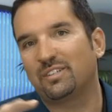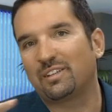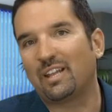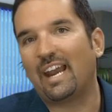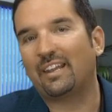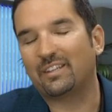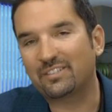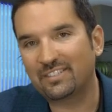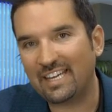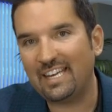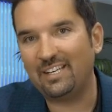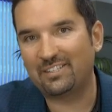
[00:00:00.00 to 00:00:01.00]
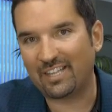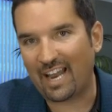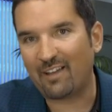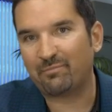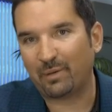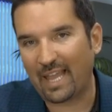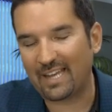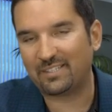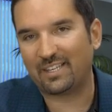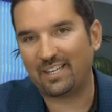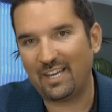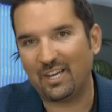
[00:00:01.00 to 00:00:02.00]
is a lot of the seeds that I've
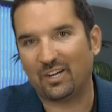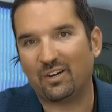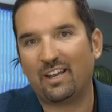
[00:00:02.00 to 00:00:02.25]
planted here